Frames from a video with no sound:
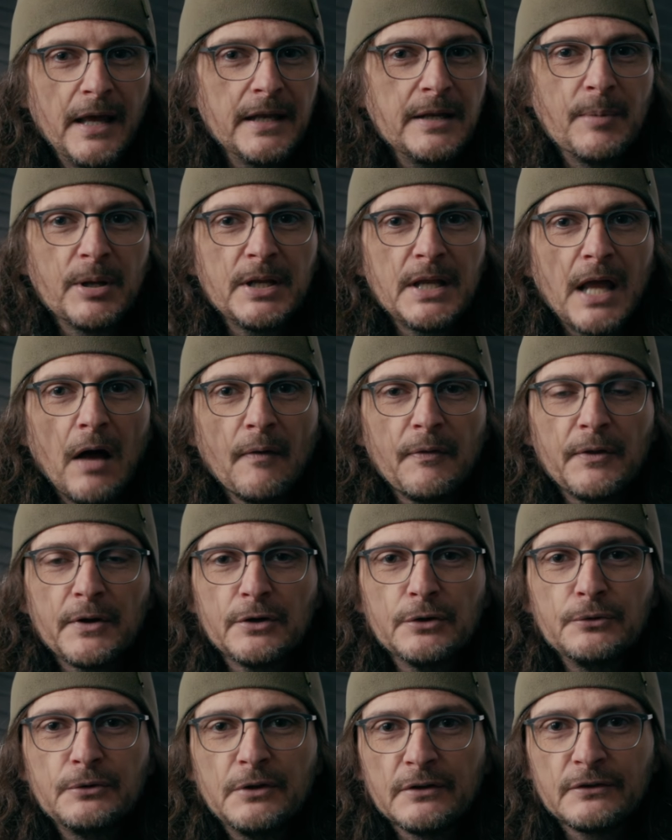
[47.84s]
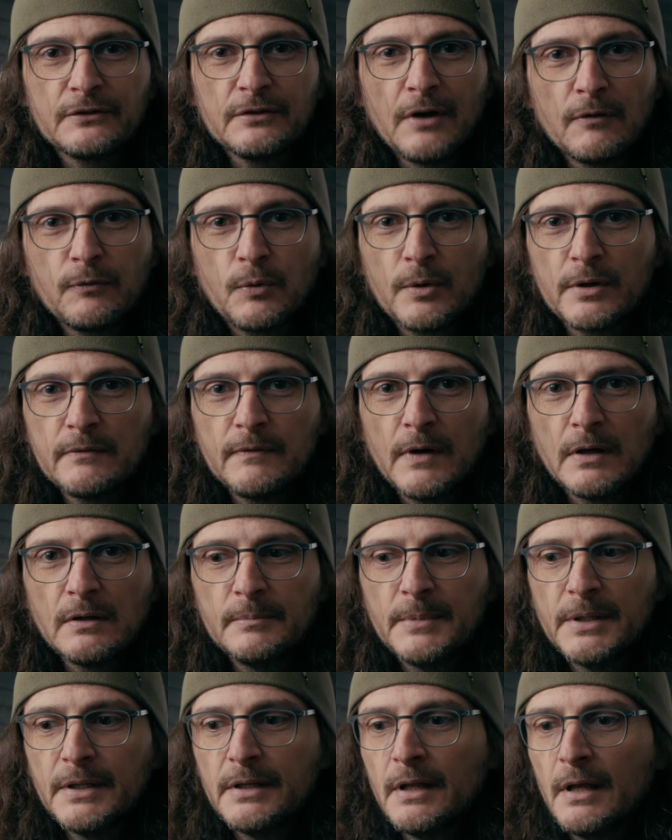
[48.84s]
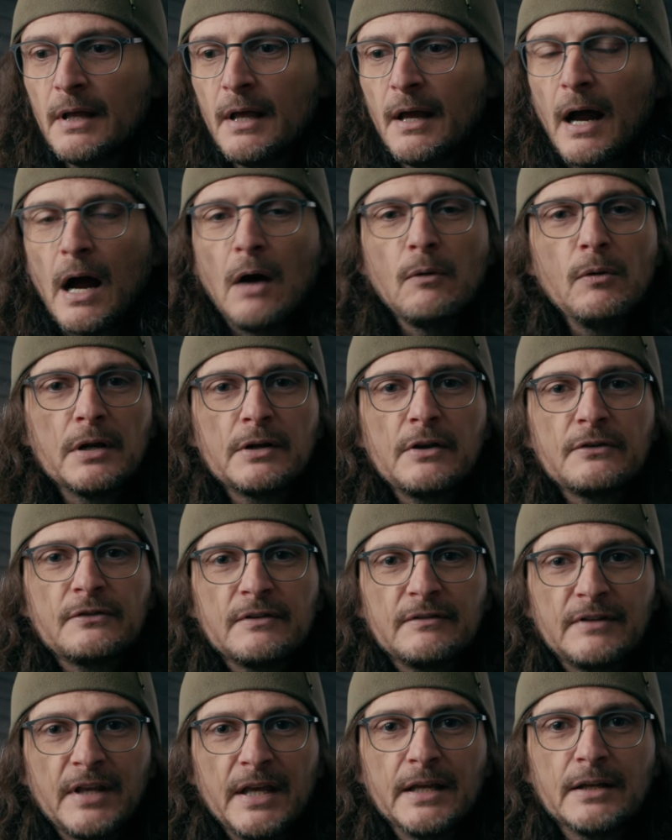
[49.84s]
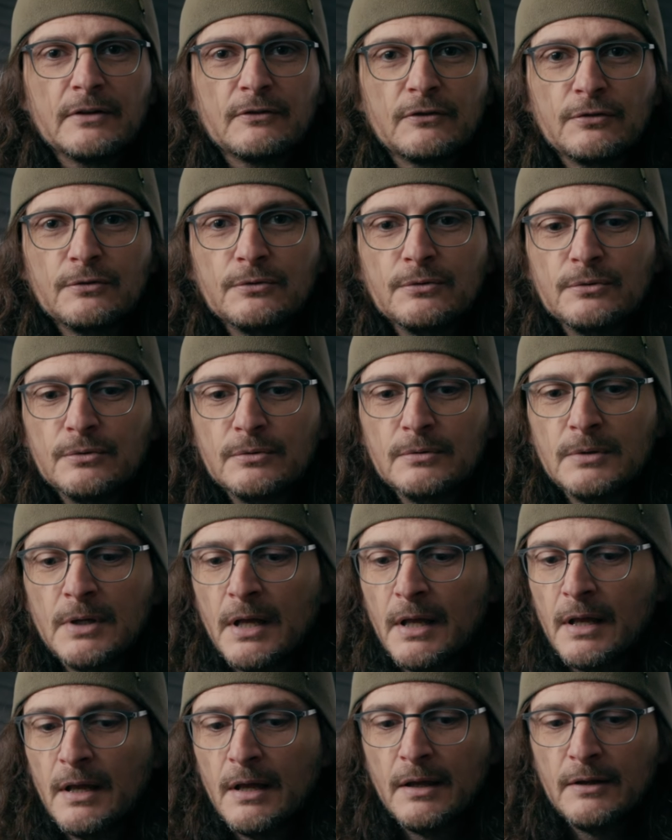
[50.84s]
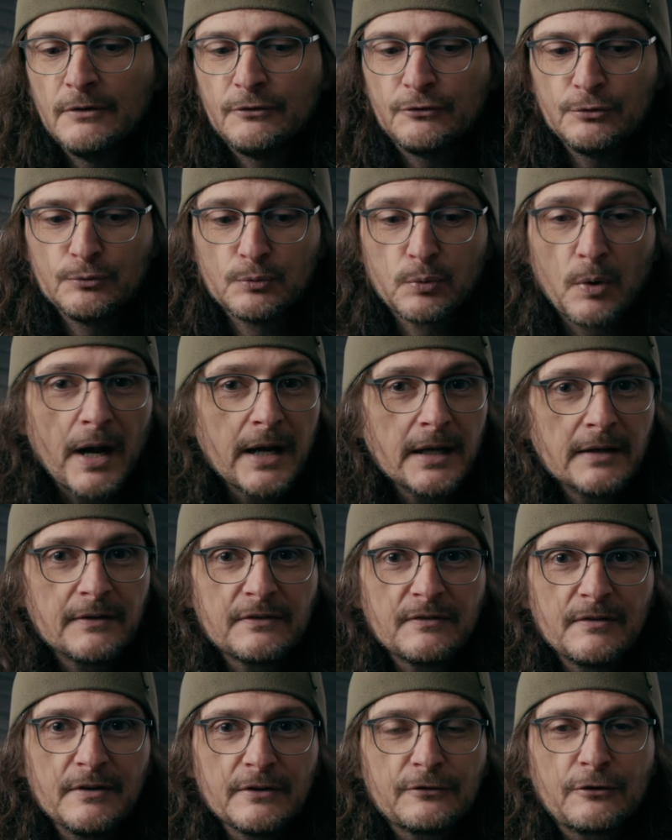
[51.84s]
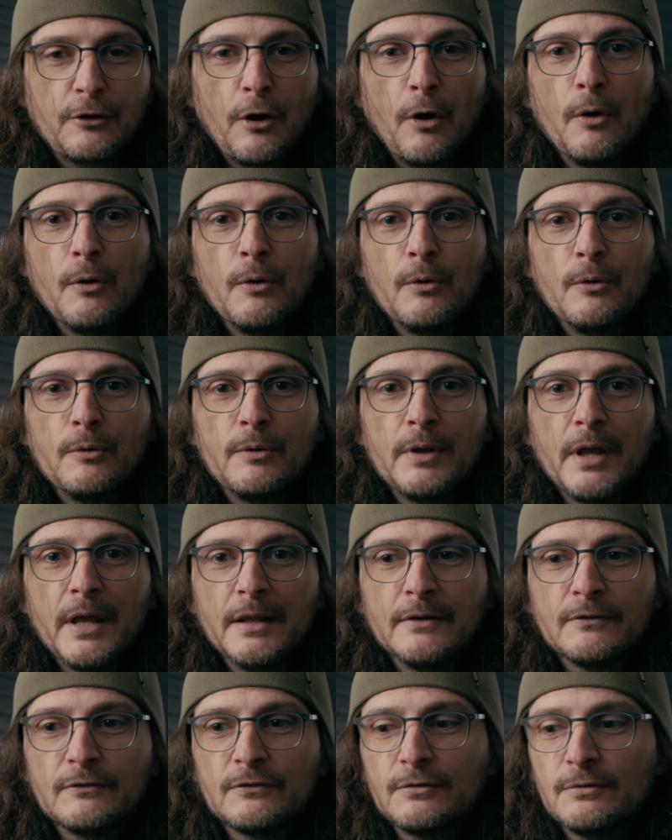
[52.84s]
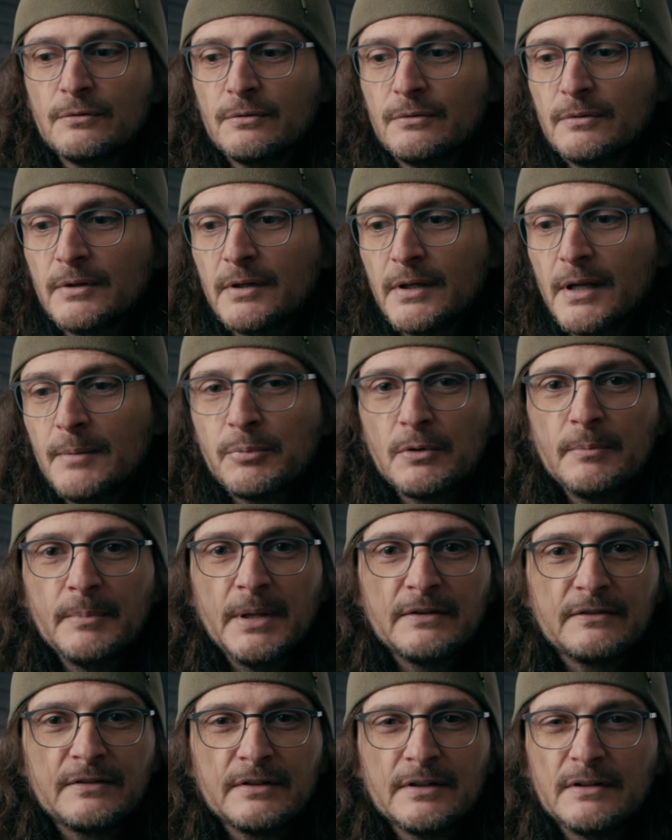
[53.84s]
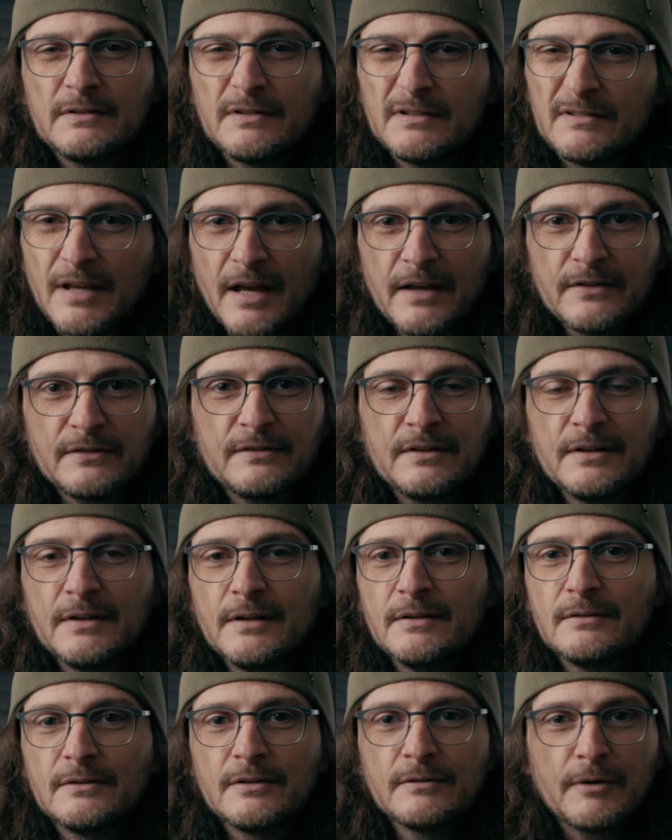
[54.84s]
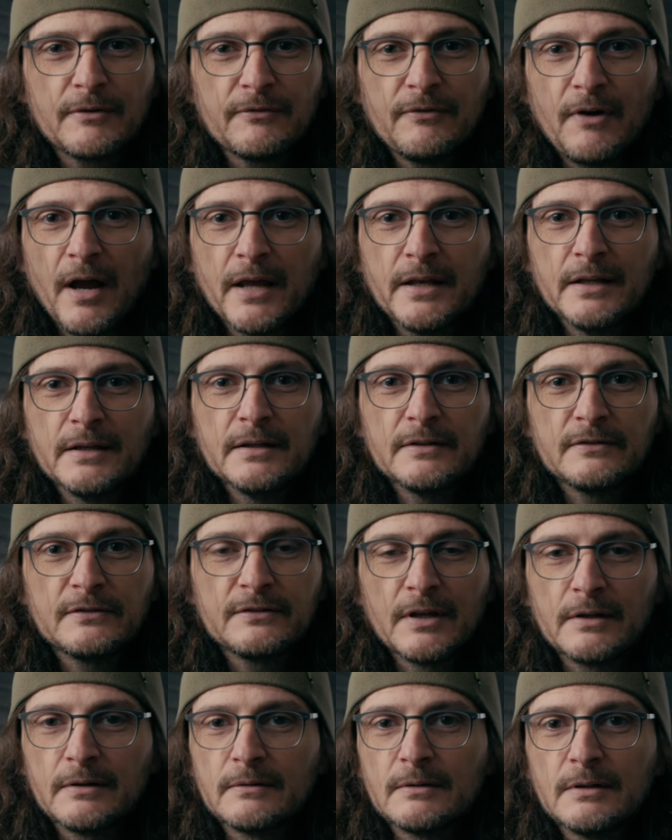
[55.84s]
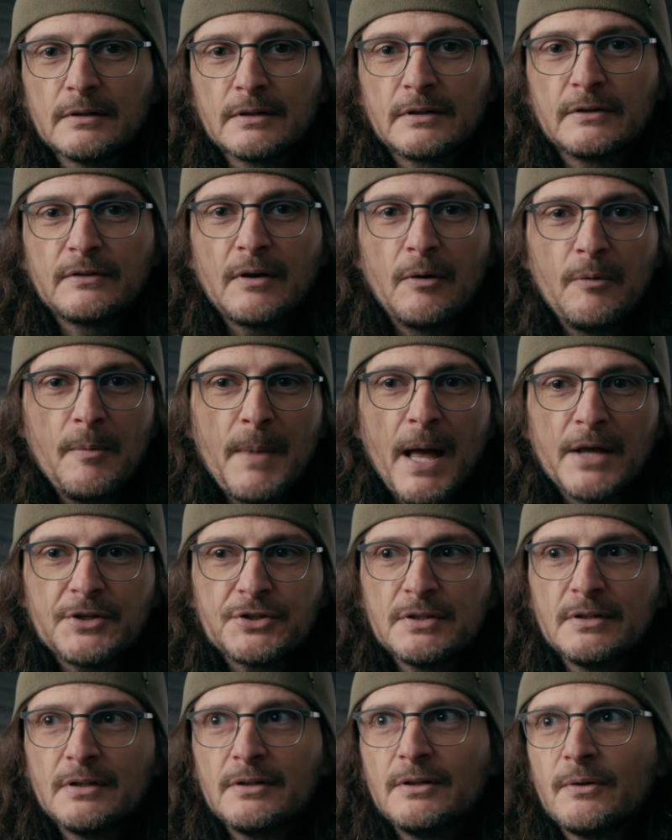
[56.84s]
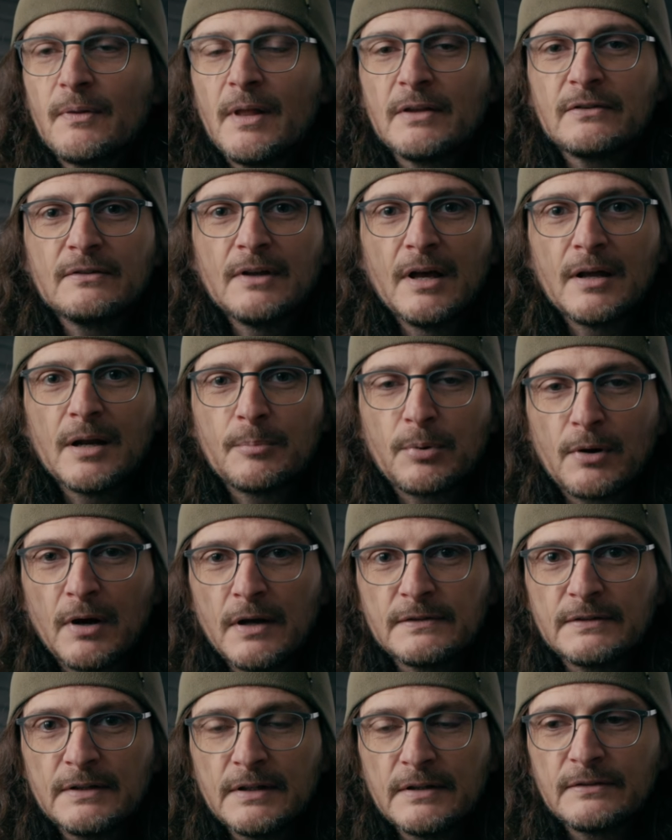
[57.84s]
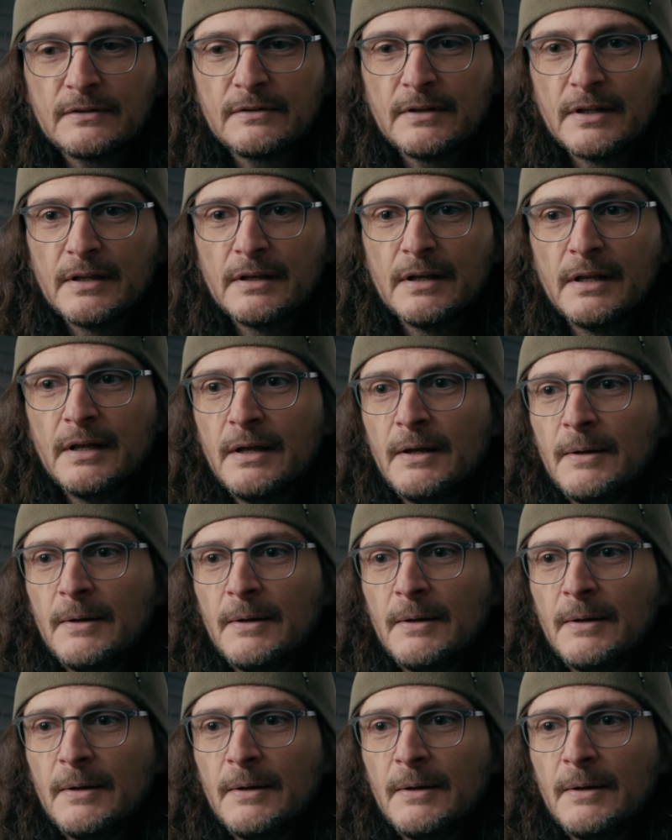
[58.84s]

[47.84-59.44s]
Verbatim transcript: Anybody out there who does software development, how long does it take to write this code and to implement it, to test it, to refine it, etc.? Because I would imagine, you know, that's not a process that